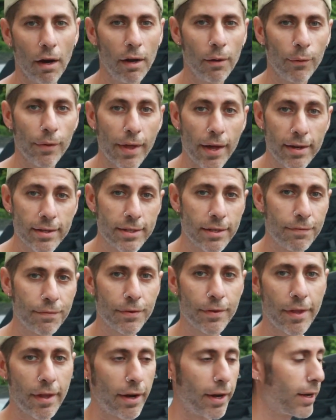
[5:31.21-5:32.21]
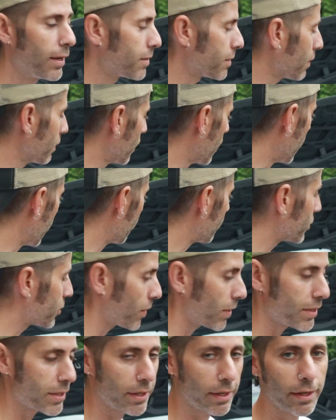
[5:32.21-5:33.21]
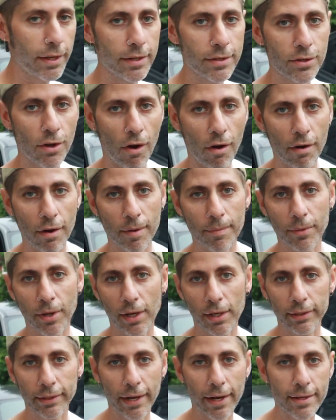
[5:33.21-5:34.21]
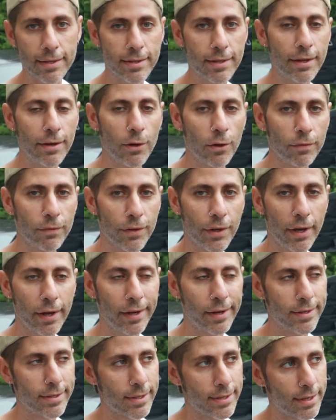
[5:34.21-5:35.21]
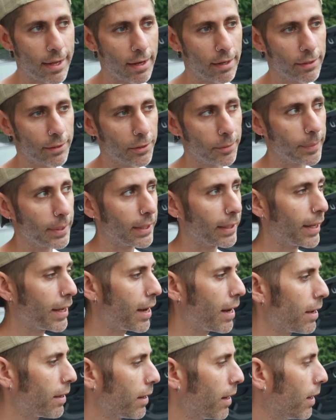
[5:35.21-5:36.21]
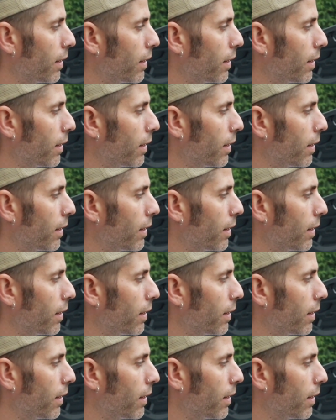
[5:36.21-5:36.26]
All right, well, that is it for the night. So the hyper dressing is on. I'm gonna let it sit overnight because it's getting a little bit late out.